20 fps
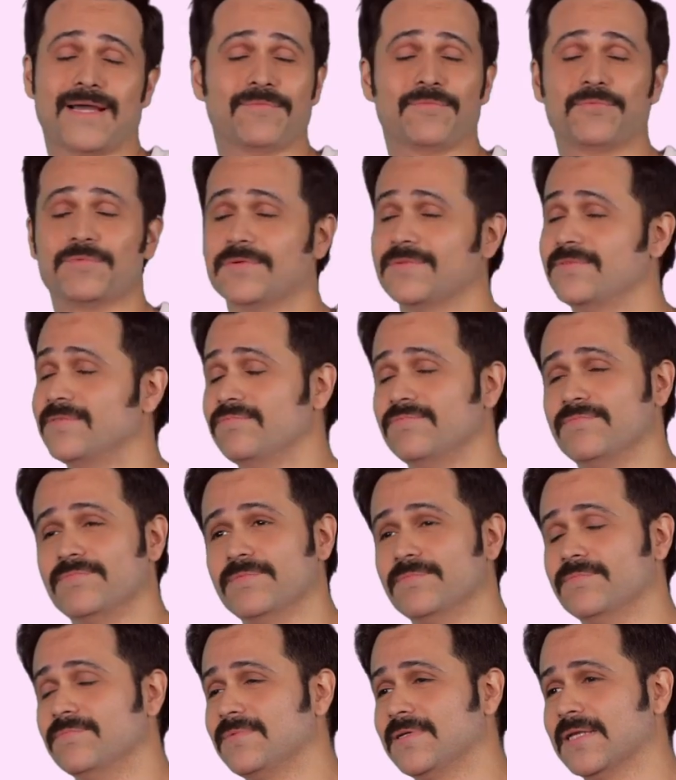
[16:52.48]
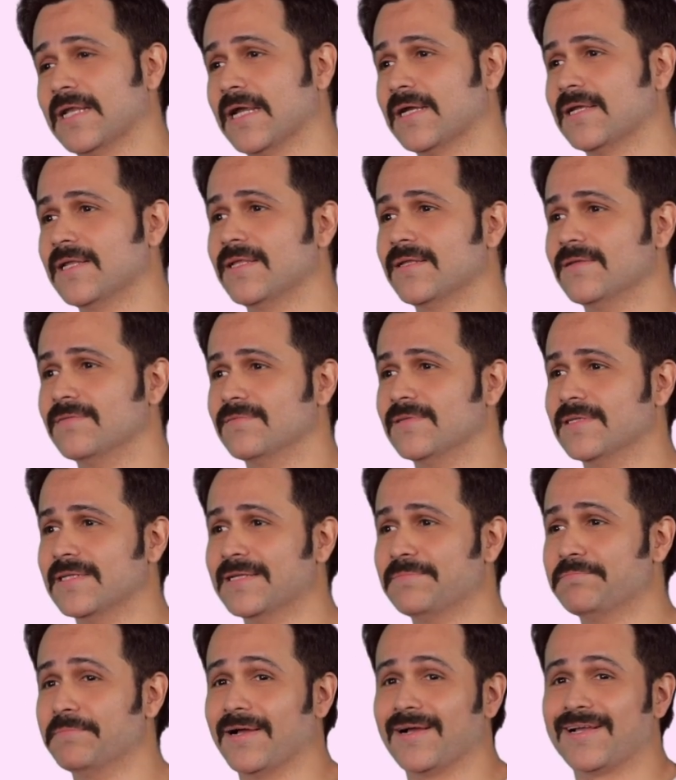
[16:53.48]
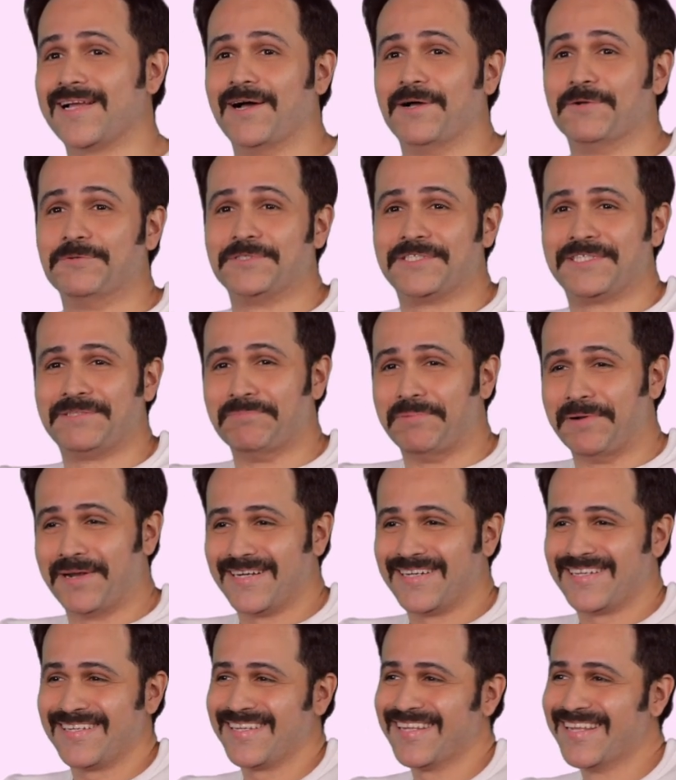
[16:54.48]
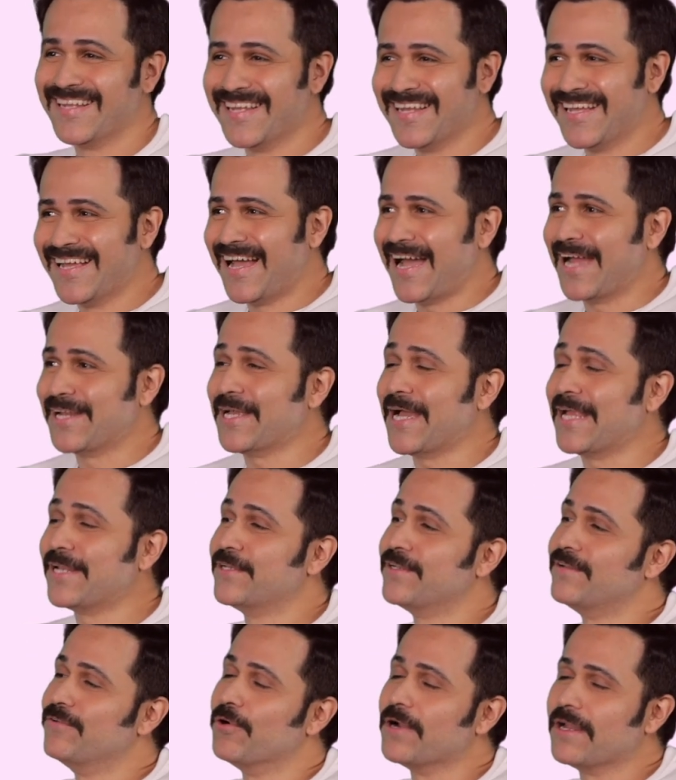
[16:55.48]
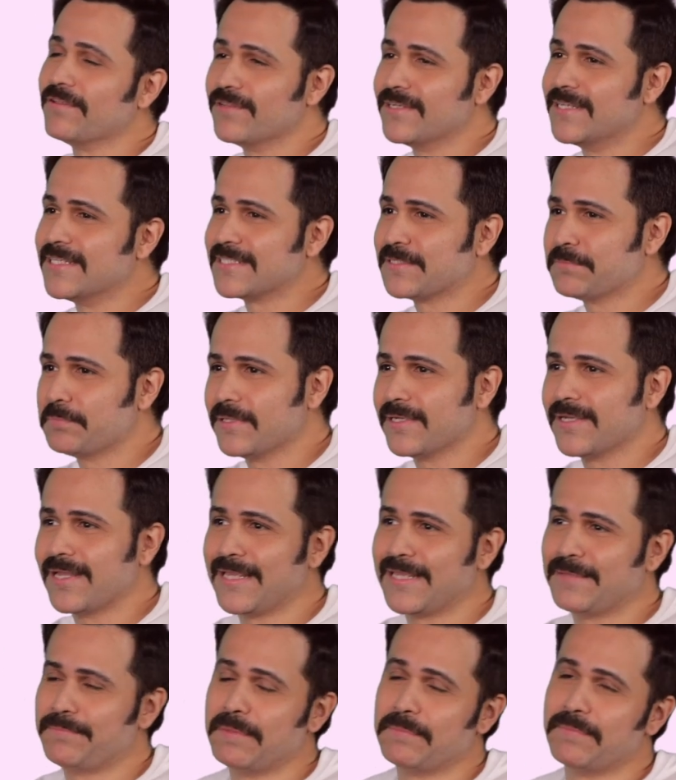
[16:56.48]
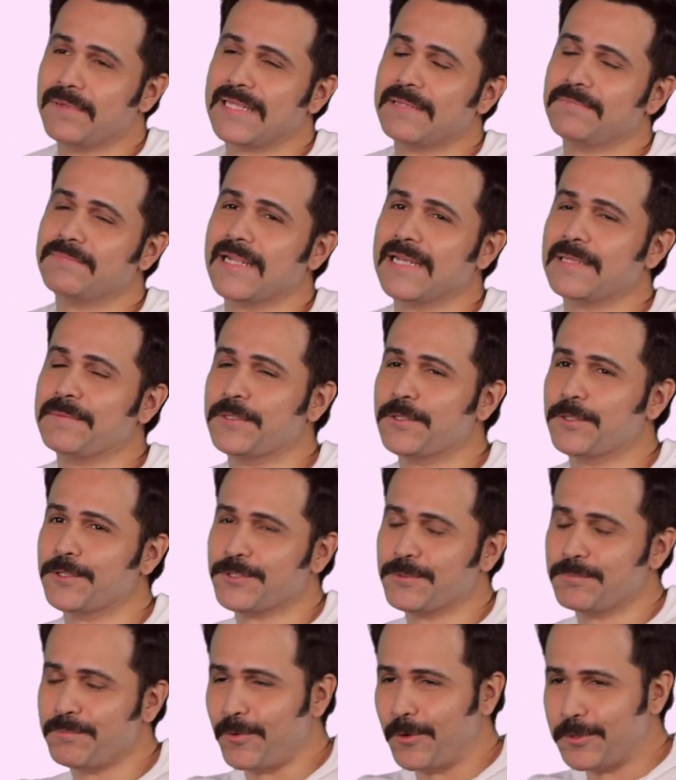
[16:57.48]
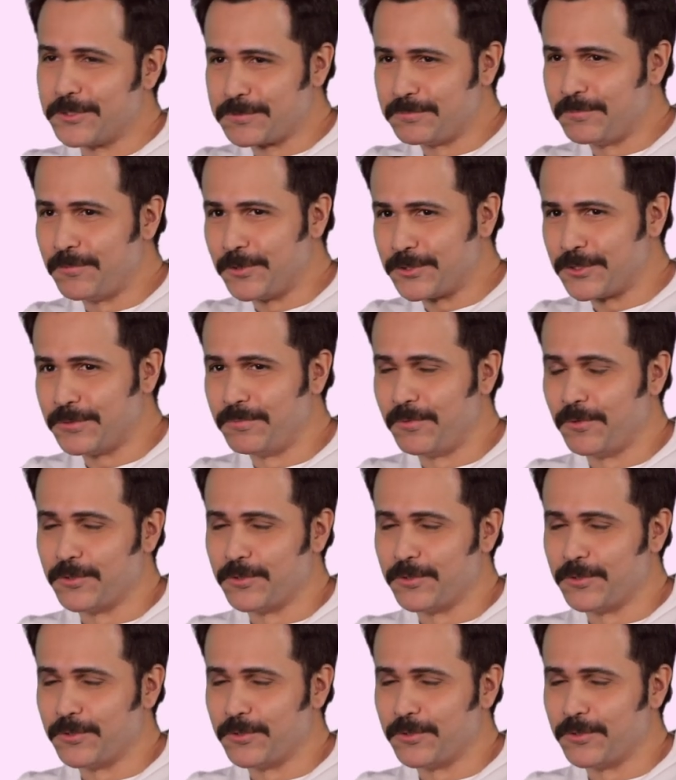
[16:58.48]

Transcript: I would gladly delete my accounts, but I, I don't have the discipline. Like people keep telling you know you should post more, should